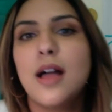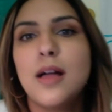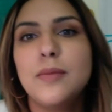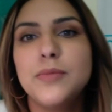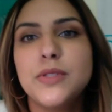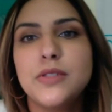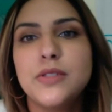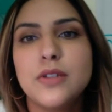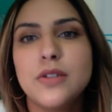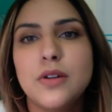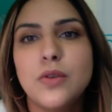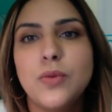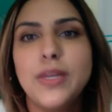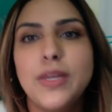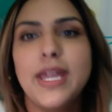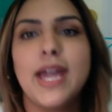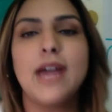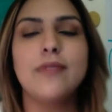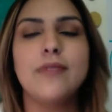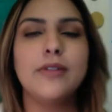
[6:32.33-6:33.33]
So we
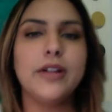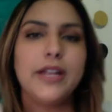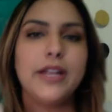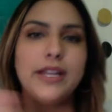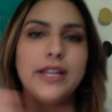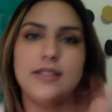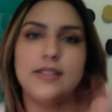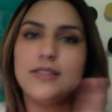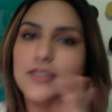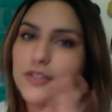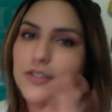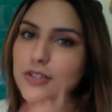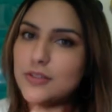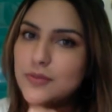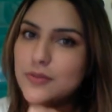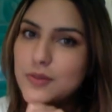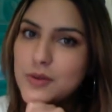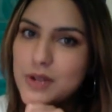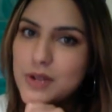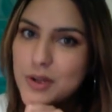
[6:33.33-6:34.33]
have our answers
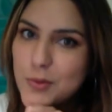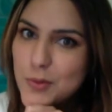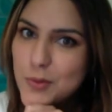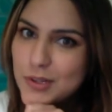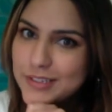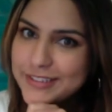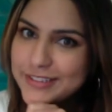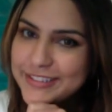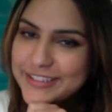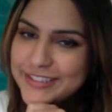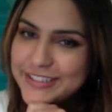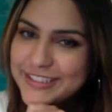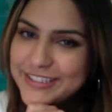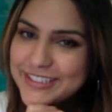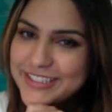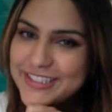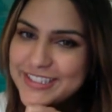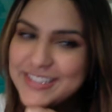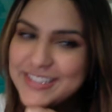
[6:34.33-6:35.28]
for our wonders.